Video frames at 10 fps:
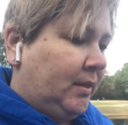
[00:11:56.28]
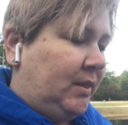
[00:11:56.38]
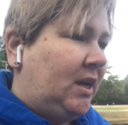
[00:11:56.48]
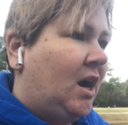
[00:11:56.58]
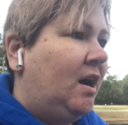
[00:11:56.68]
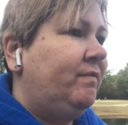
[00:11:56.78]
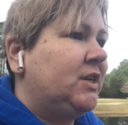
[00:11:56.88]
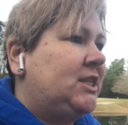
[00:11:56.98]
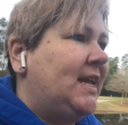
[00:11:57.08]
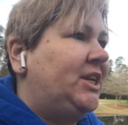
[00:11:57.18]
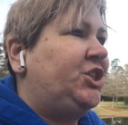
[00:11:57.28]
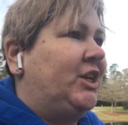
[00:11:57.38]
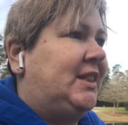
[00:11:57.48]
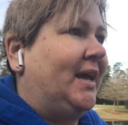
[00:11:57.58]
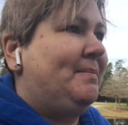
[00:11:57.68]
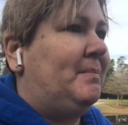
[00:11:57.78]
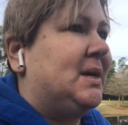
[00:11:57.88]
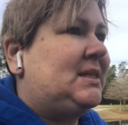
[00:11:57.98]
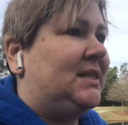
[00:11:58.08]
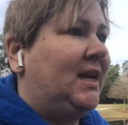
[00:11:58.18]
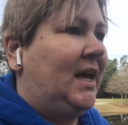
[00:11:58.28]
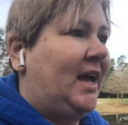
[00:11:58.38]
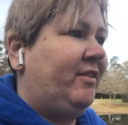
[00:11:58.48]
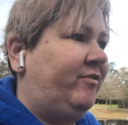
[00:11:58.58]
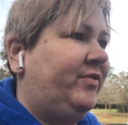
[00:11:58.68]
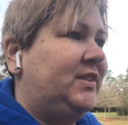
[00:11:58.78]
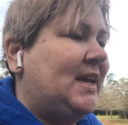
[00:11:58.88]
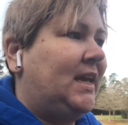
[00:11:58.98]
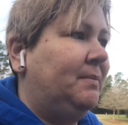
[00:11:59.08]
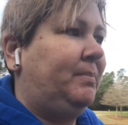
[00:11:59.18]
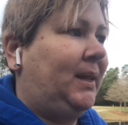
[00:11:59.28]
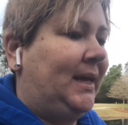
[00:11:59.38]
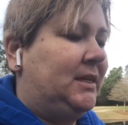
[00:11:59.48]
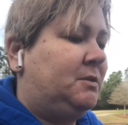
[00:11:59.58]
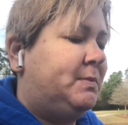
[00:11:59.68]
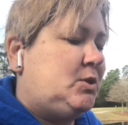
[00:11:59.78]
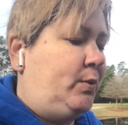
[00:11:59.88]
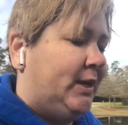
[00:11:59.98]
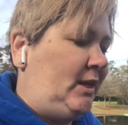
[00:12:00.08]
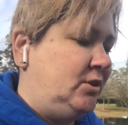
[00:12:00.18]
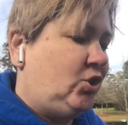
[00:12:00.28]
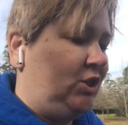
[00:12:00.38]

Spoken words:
the conversation that must have taken place between